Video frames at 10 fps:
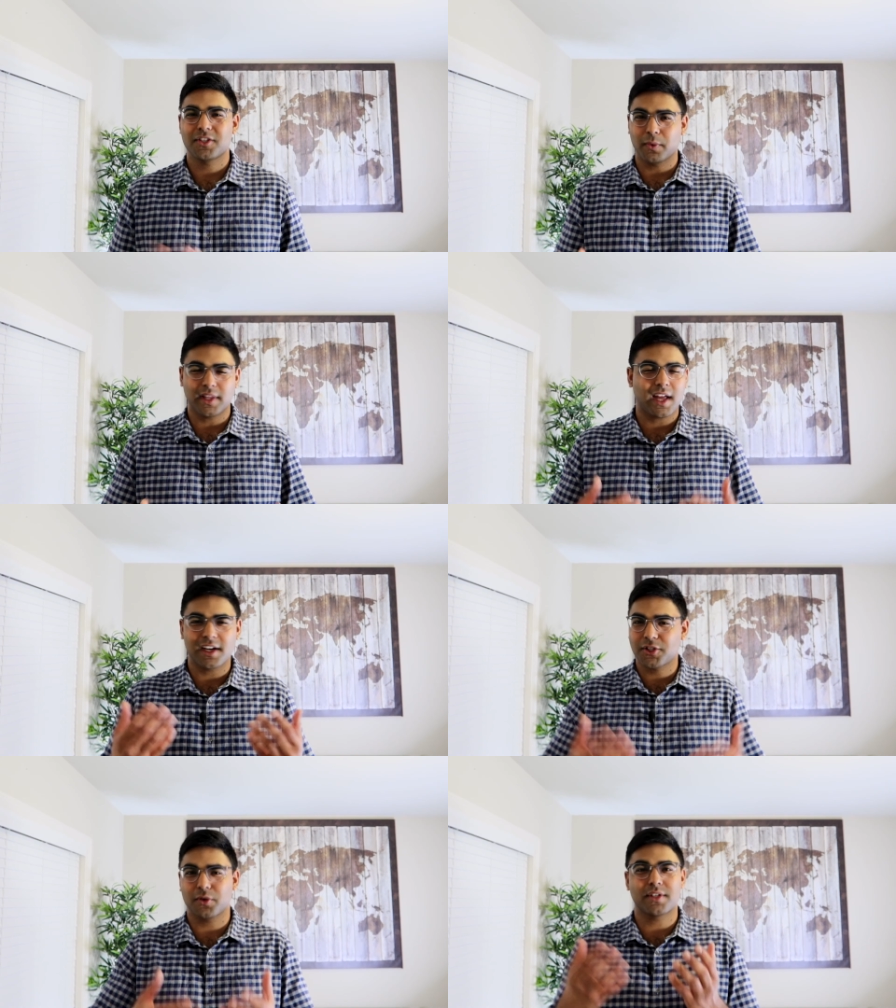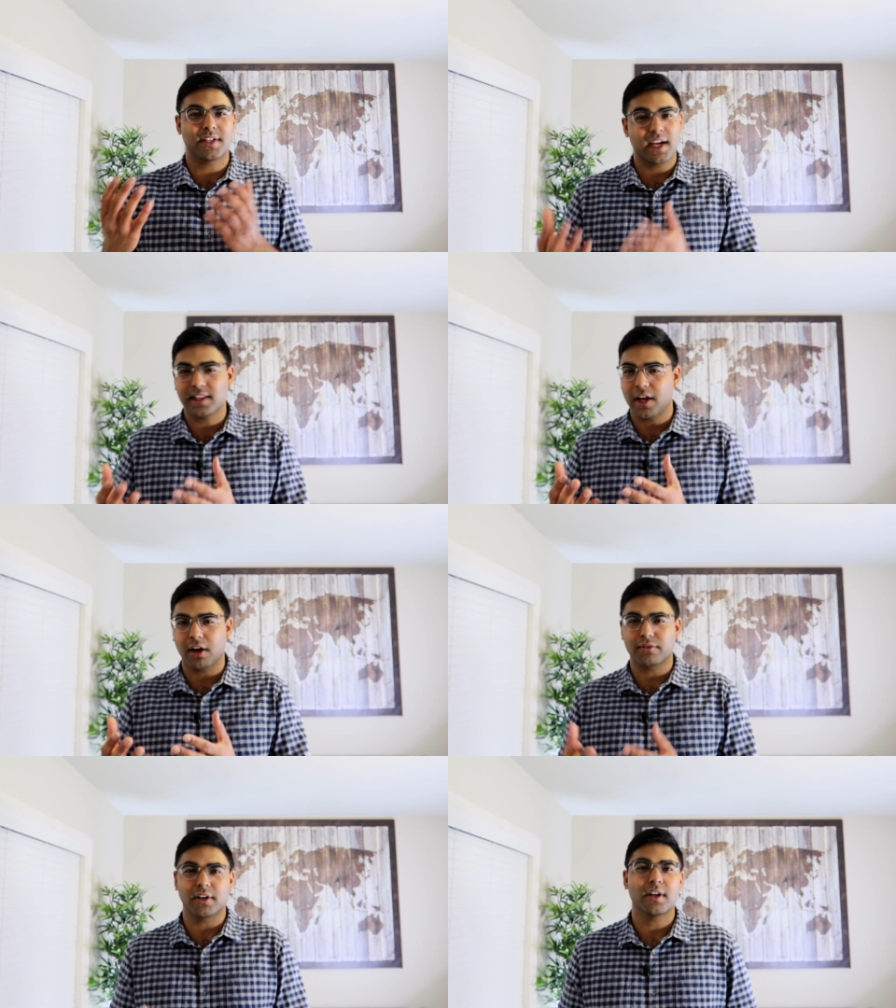So with that, I chose to take the
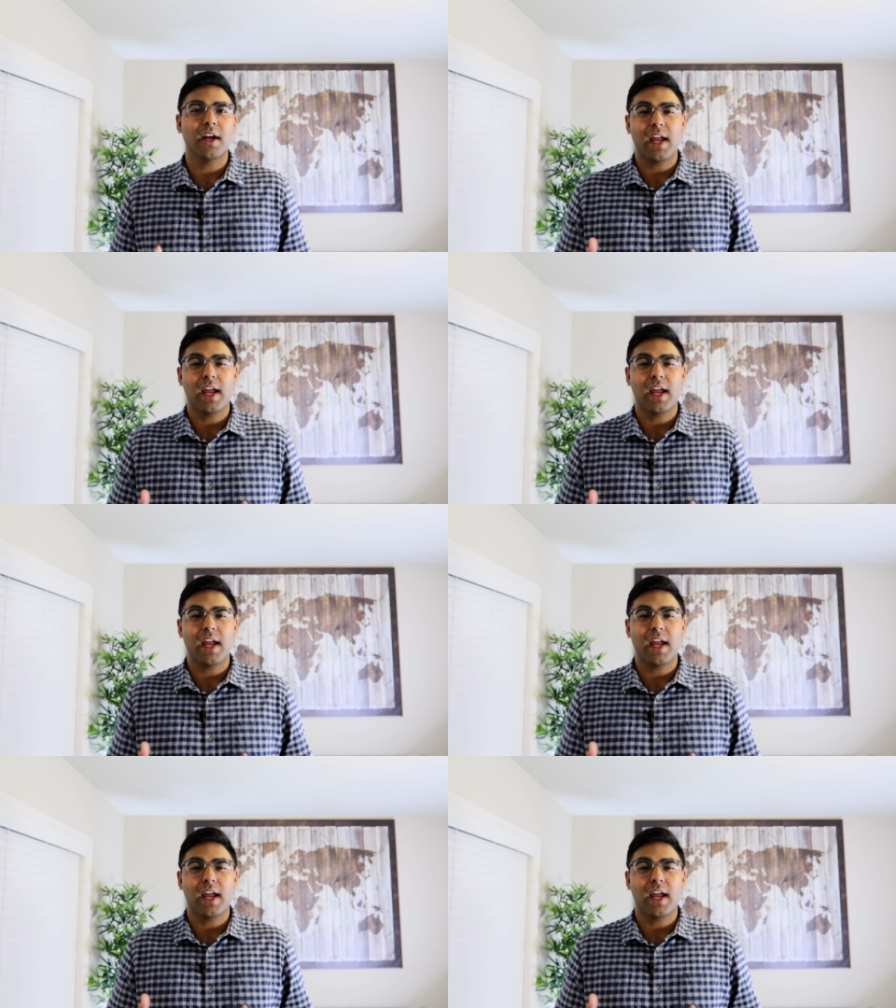offer